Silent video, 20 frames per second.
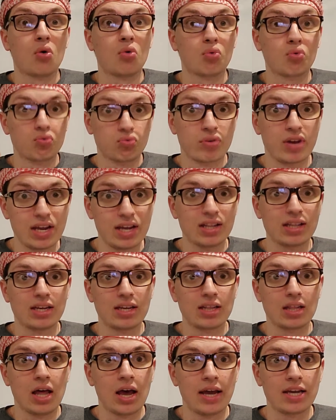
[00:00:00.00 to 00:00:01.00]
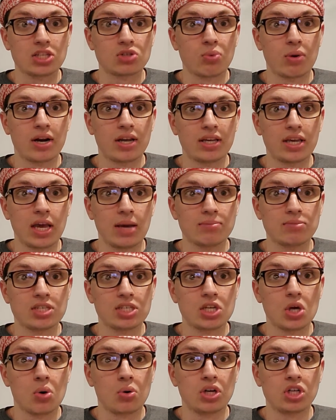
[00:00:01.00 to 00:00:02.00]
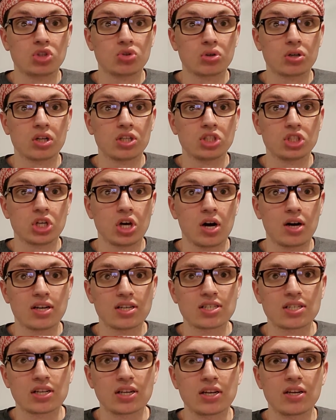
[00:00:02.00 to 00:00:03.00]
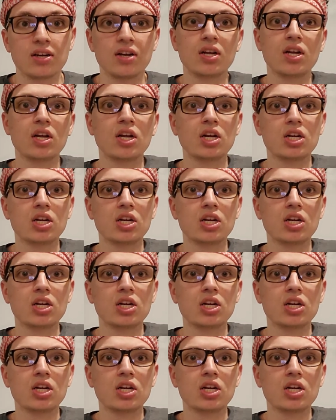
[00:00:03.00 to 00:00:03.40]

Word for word: really liked when it came to the Oni trilogy, honestly.